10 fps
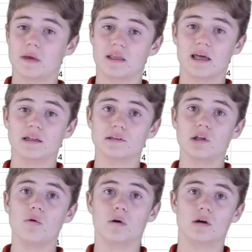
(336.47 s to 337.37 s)
make that
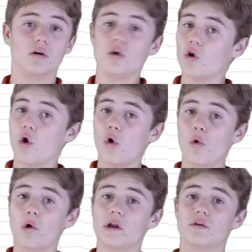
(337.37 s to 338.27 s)
lower.
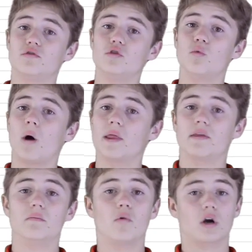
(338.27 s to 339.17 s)
Or if you
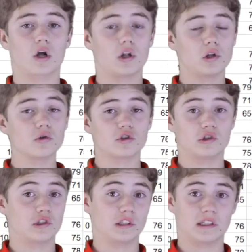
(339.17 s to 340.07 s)
want the more closer
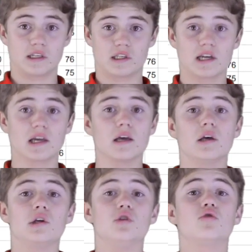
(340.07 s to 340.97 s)
statistic,
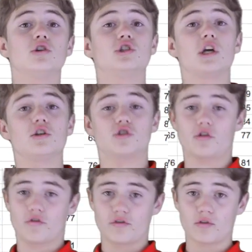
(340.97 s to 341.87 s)
you can change
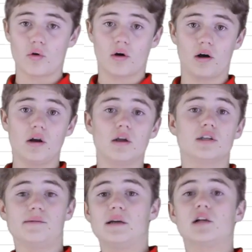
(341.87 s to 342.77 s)
the floor
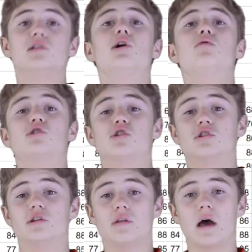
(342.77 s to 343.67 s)
to be closer
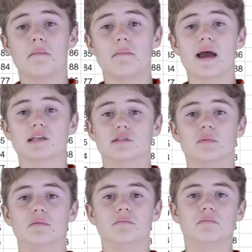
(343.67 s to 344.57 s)
to the
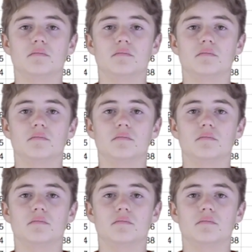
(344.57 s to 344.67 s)
maximum.